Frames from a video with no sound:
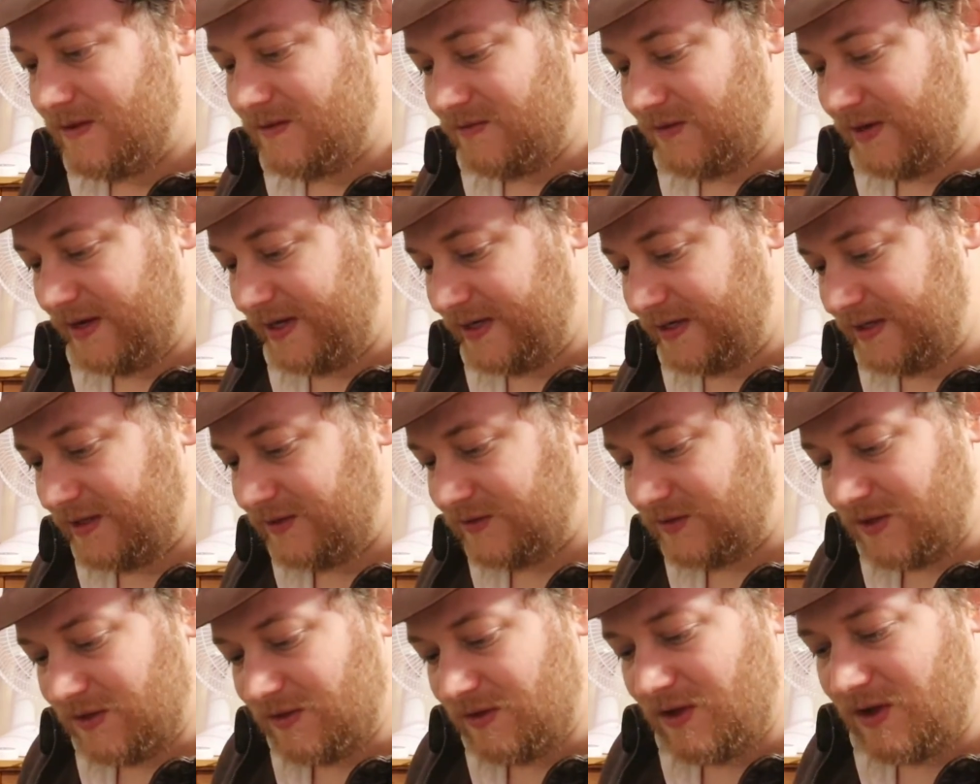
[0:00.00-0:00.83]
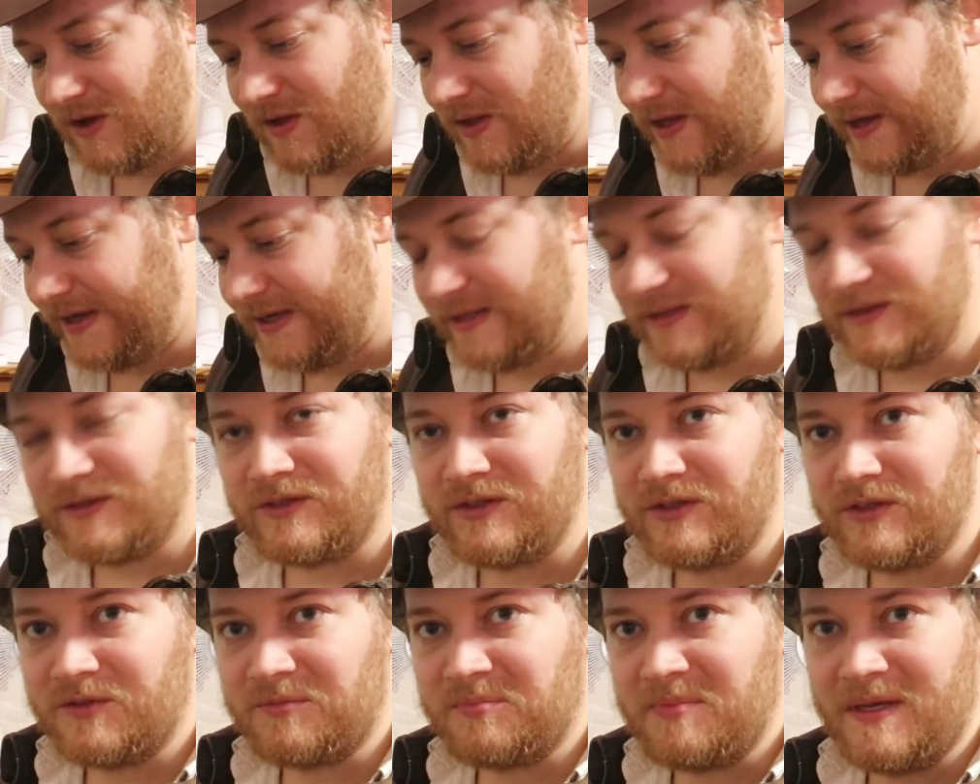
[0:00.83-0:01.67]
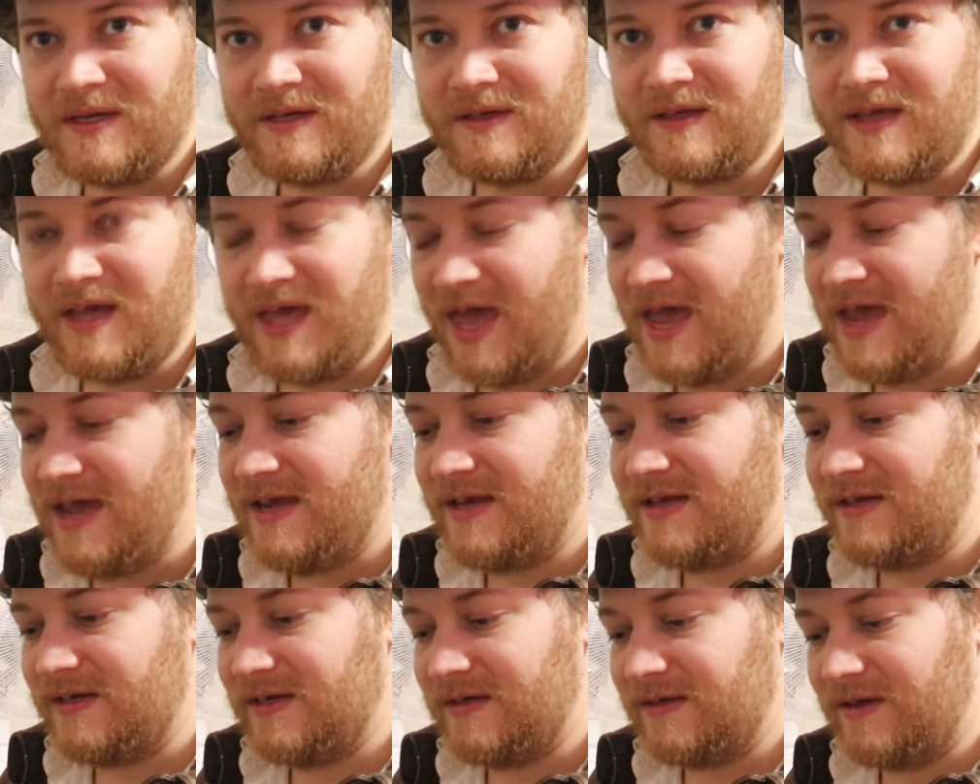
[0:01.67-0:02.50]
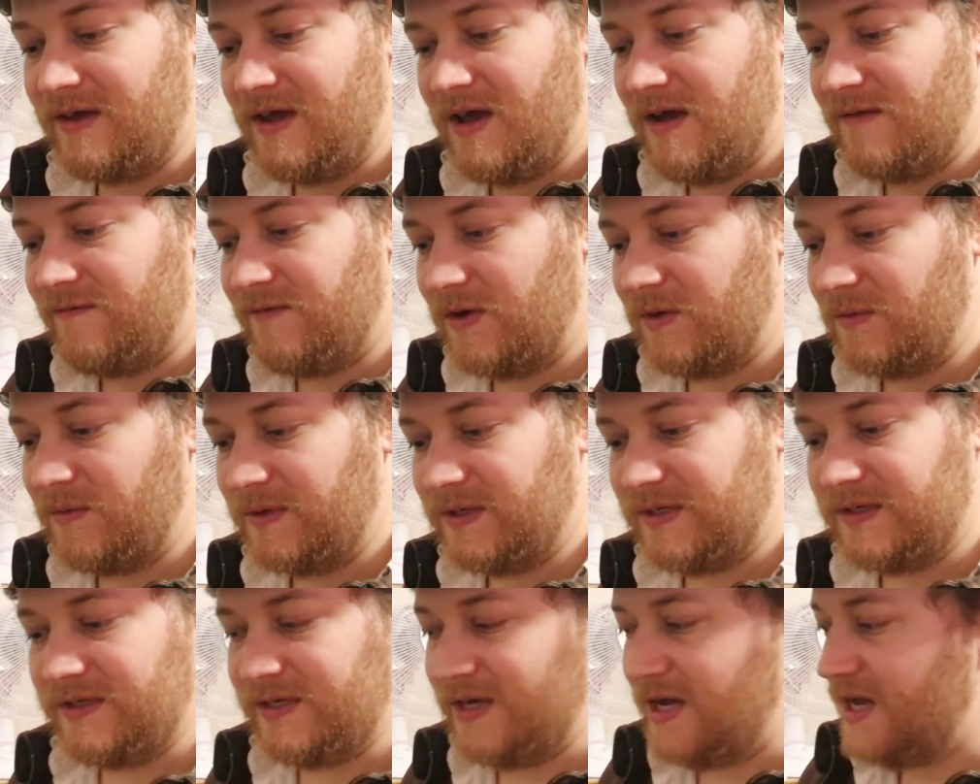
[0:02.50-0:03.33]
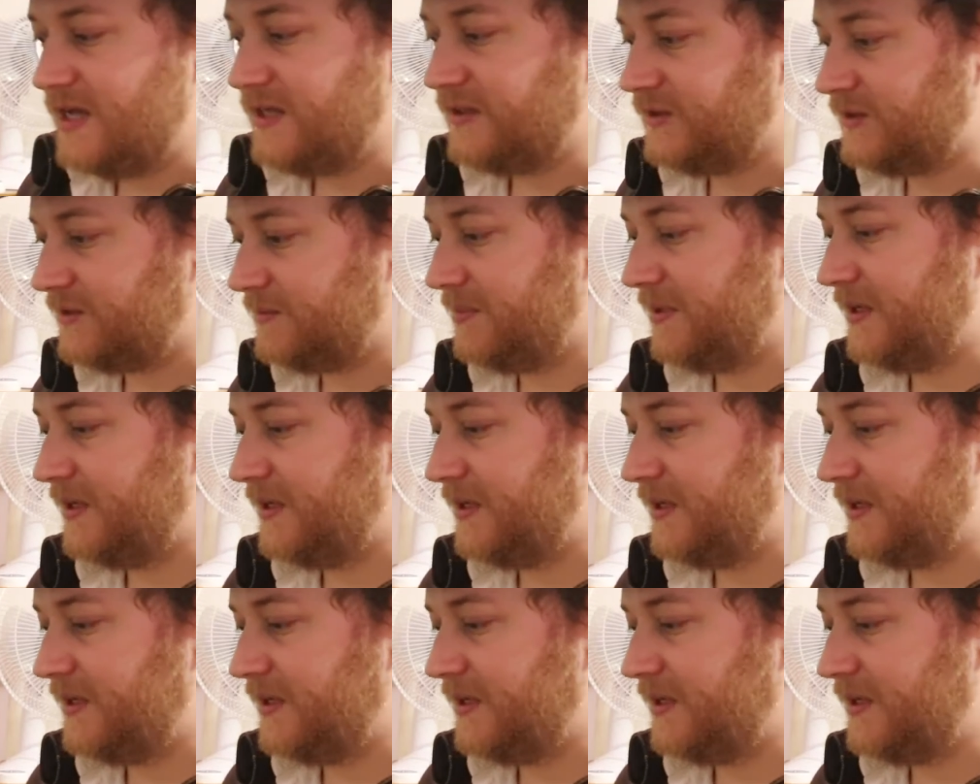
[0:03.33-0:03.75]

Like, it doesn't look like it's just been caked and covered with dust,